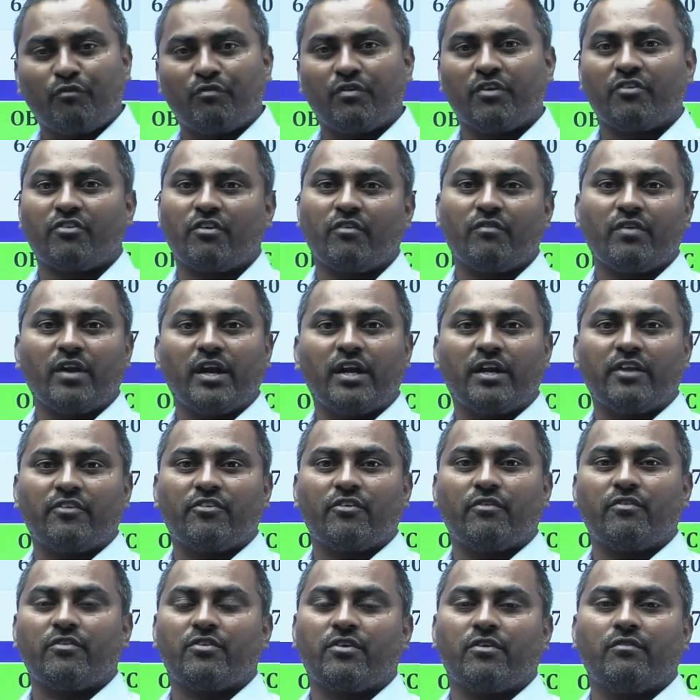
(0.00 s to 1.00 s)
780,
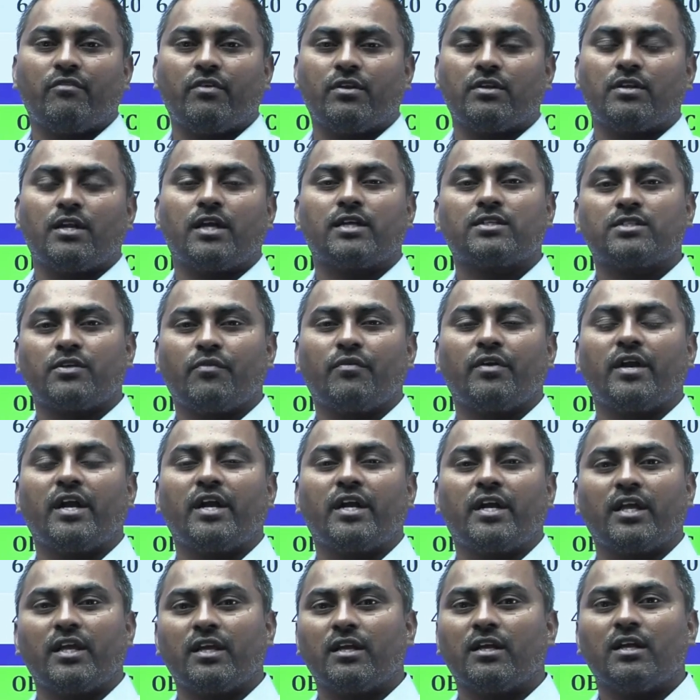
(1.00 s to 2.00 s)
770, like
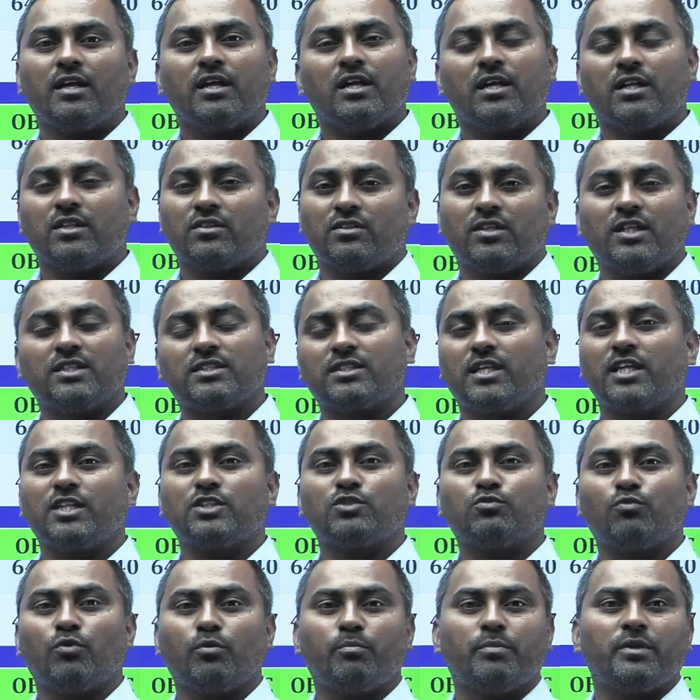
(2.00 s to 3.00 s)
790, this range
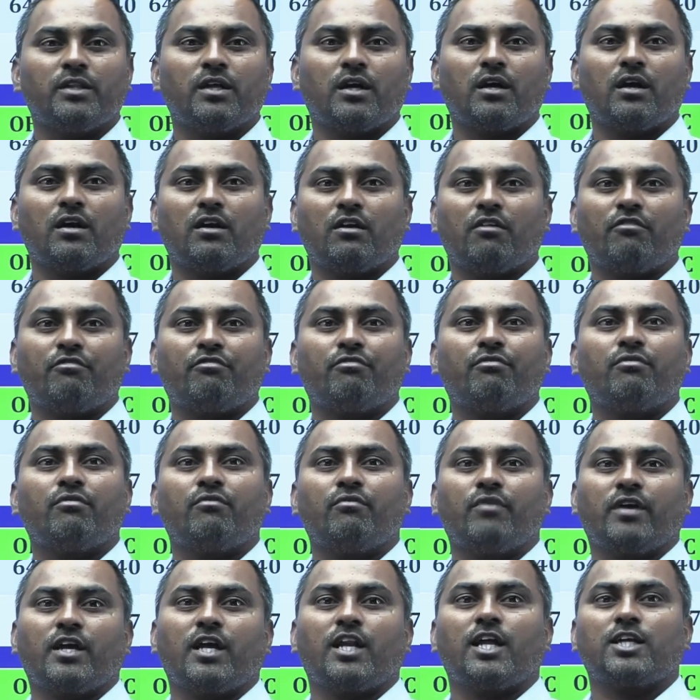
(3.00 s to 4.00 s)
would be the cutoff
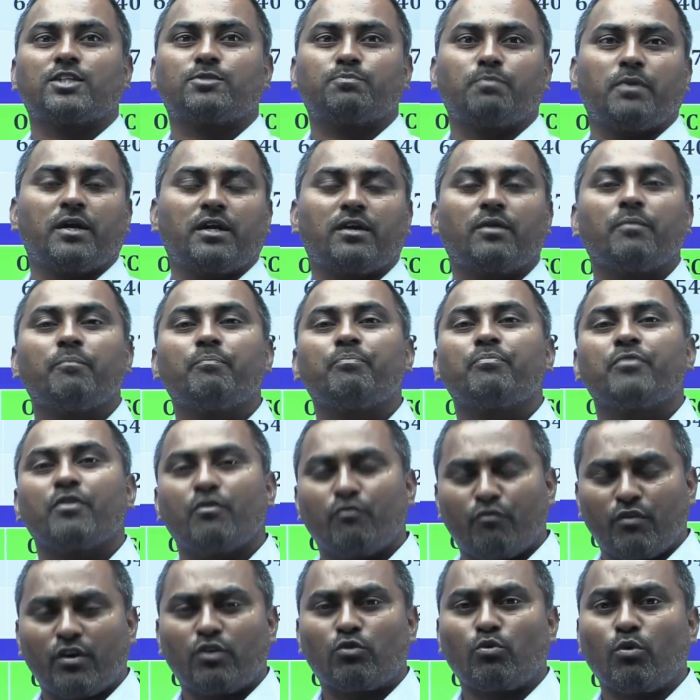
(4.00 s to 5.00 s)
we can expect
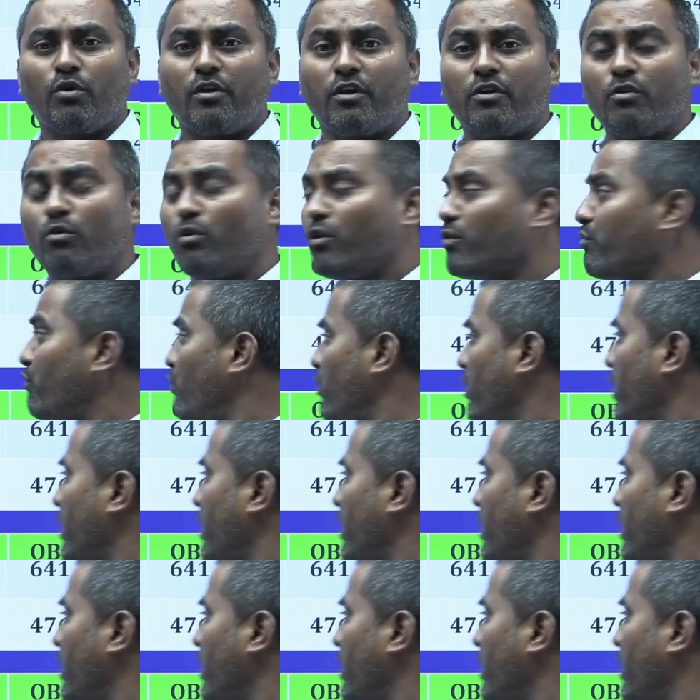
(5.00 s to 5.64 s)
for 2024 GATE